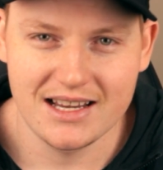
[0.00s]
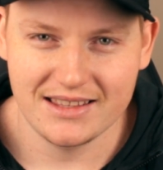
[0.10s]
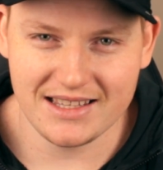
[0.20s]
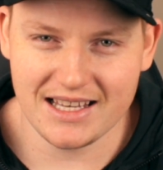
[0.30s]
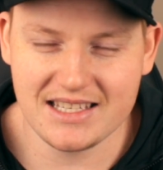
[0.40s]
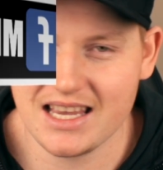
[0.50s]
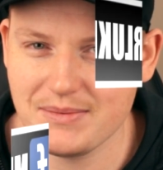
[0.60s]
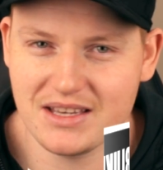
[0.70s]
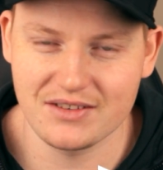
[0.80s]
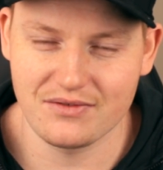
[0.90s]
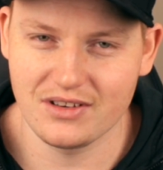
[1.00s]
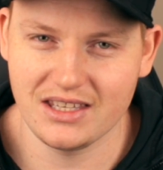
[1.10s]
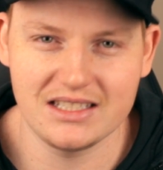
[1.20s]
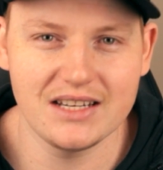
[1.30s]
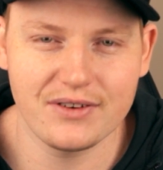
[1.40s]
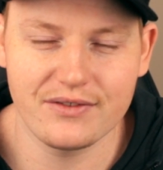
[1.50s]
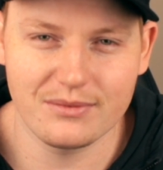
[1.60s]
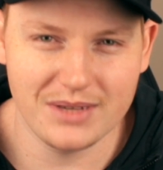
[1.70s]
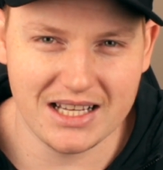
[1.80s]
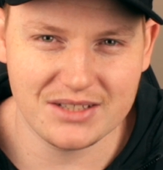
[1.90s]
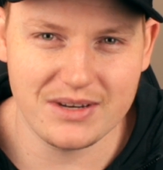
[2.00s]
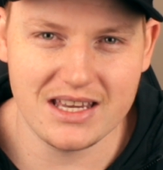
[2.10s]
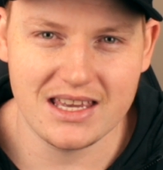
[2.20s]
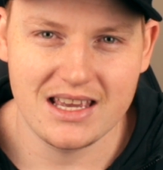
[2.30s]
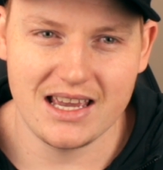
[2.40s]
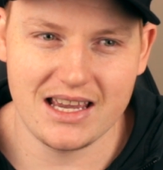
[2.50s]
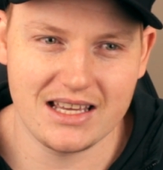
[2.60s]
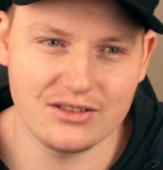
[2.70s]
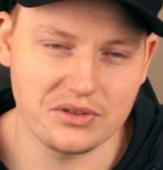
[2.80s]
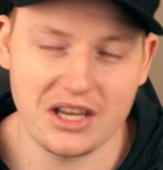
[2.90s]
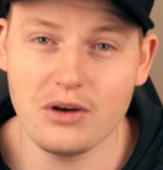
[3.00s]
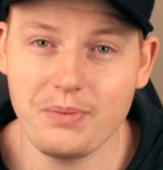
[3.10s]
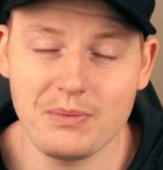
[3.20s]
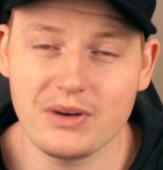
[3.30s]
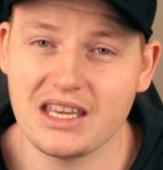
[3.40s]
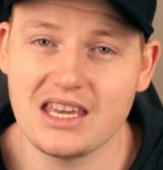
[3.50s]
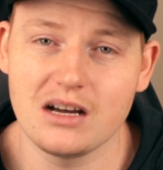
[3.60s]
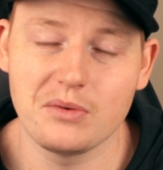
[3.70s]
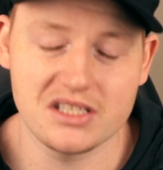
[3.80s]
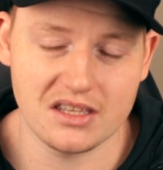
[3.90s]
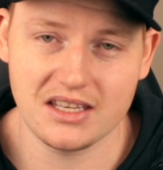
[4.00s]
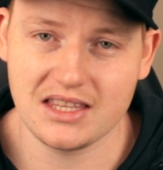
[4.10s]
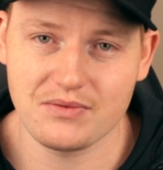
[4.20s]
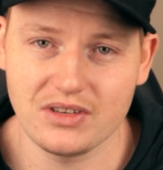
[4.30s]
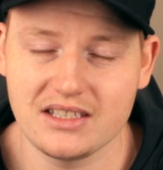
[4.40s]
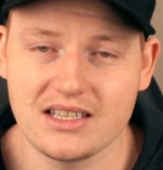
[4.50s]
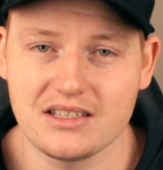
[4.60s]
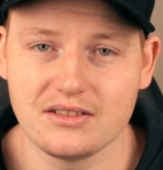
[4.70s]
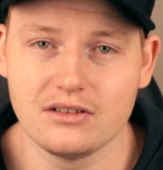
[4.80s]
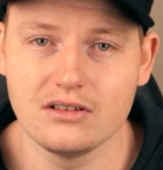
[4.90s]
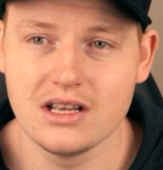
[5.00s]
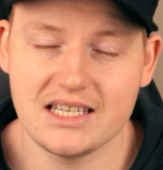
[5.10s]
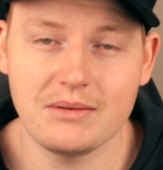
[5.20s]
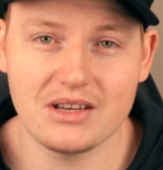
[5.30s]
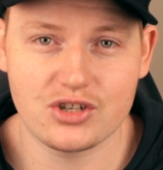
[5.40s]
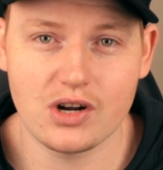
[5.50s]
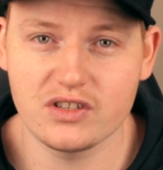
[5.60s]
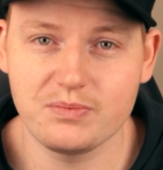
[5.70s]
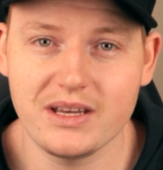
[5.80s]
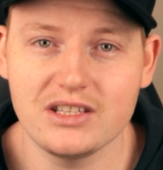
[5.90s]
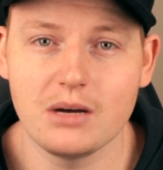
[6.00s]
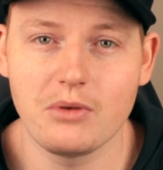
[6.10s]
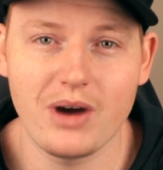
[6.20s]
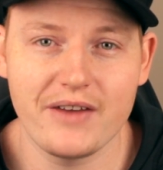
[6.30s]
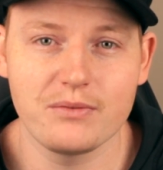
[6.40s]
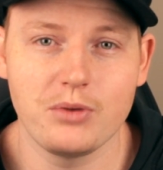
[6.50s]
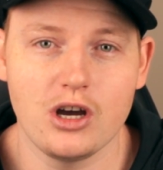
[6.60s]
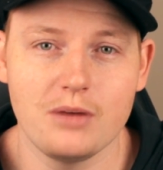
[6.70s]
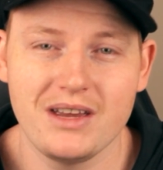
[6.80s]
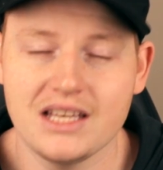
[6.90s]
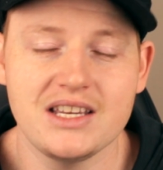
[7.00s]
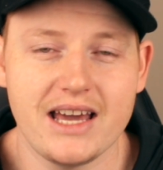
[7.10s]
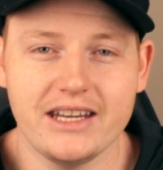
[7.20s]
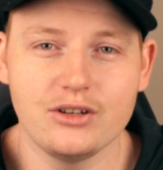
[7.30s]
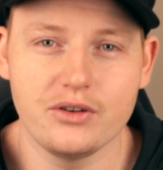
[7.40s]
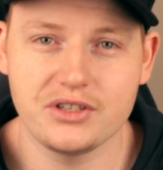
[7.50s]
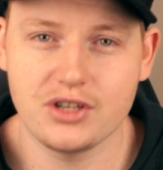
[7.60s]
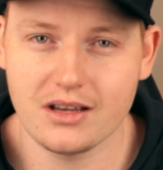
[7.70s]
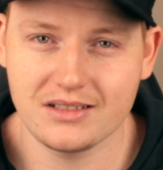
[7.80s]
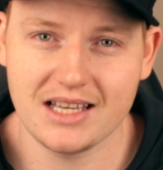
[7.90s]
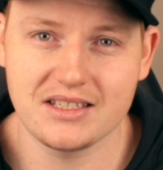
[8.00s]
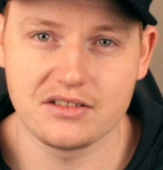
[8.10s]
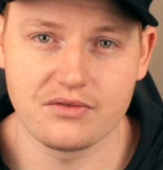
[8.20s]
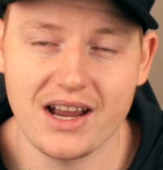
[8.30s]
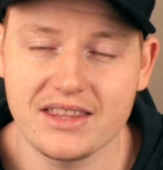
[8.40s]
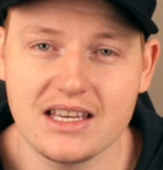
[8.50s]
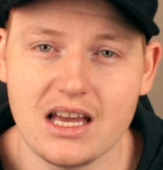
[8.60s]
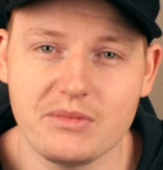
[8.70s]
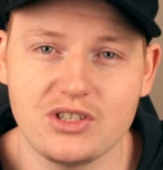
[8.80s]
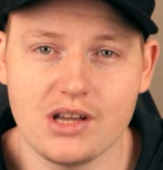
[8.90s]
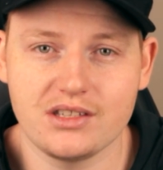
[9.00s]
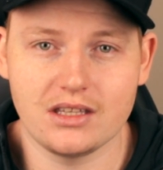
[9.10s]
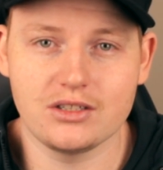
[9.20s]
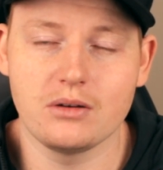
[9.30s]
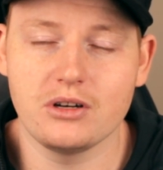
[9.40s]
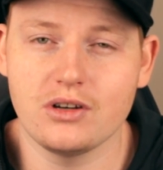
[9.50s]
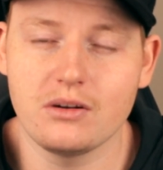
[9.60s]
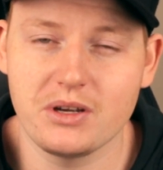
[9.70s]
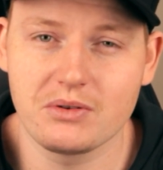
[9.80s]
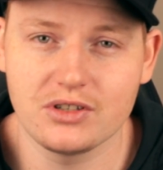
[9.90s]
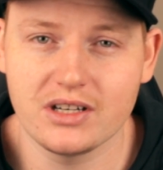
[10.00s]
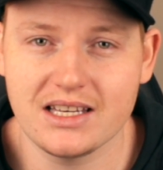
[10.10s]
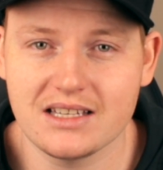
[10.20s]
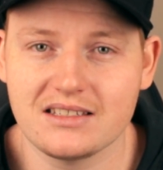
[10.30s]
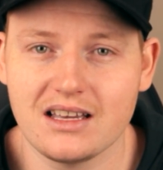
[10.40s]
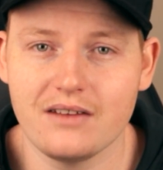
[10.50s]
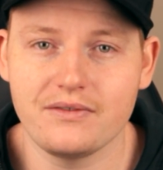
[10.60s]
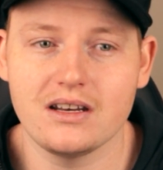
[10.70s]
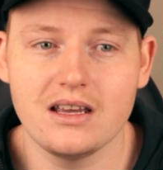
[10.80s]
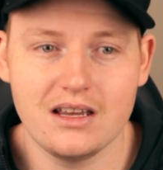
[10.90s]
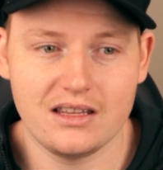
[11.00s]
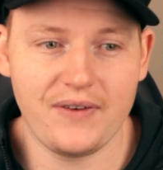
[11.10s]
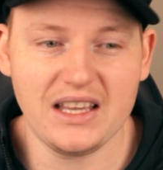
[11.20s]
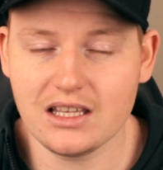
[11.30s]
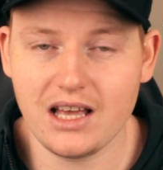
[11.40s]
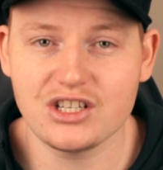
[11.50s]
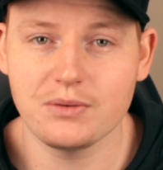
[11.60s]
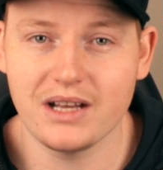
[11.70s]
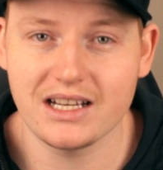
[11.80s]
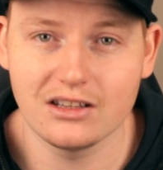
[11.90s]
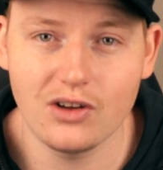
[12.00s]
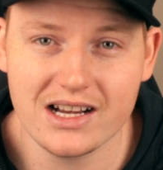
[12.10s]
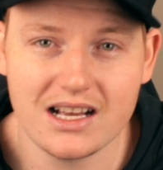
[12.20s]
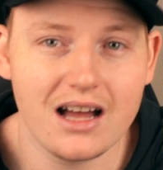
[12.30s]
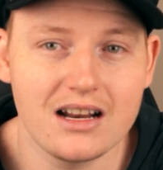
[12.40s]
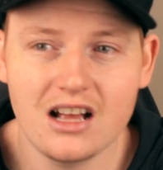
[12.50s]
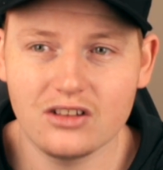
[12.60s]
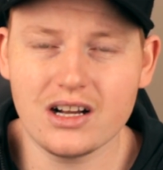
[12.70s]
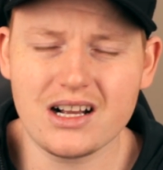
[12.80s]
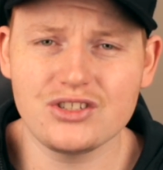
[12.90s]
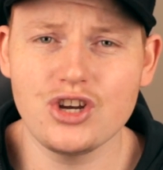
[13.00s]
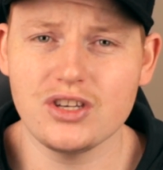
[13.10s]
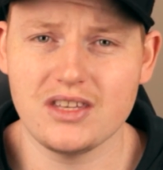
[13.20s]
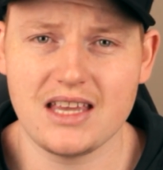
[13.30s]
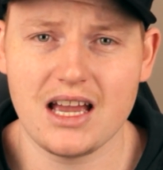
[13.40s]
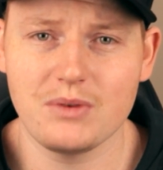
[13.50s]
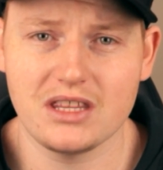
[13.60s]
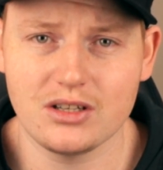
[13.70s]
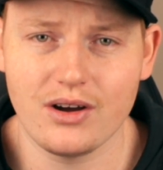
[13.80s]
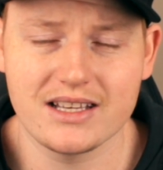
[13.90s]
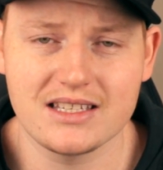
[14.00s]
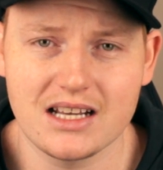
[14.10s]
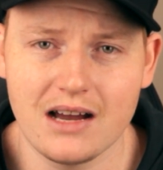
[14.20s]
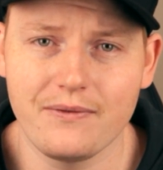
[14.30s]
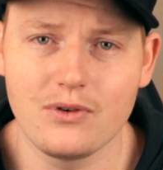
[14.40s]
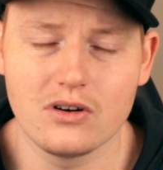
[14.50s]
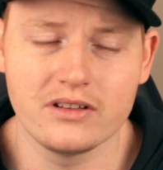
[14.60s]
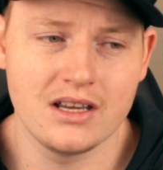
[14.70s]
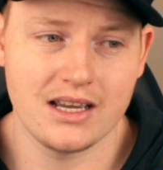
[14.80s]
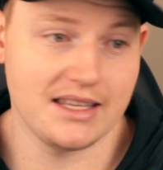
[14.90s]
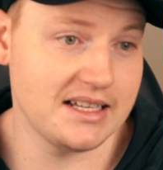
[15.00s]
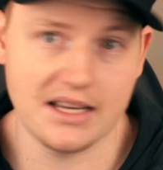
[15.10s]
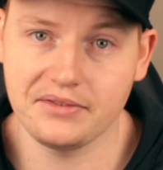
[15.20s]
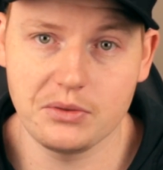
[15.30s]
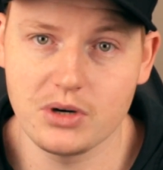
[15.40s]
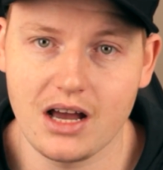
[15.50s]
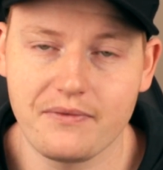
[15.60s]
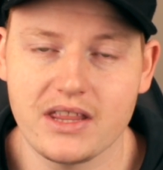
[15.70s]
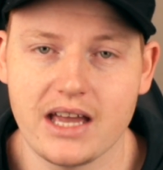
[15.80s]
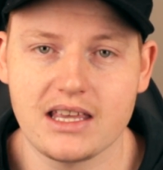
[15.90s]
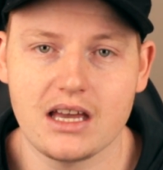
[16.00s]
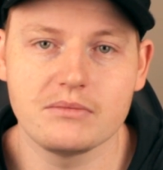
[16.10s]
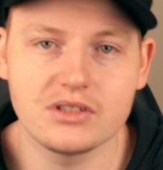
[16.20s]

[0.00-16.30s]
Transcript: Their team isn't really different from last week. And look, they got beat by the Cowboys. I think that really says it all. A team that struggles big time away from home. Then you add in all the circumstances around the game in terms of the Tommy Rodonigas stuff and the fact that they're actually playing at Leichhardt. Leichhardt's usually the game where the Tigers get up for, and they definitely weren't up for that game.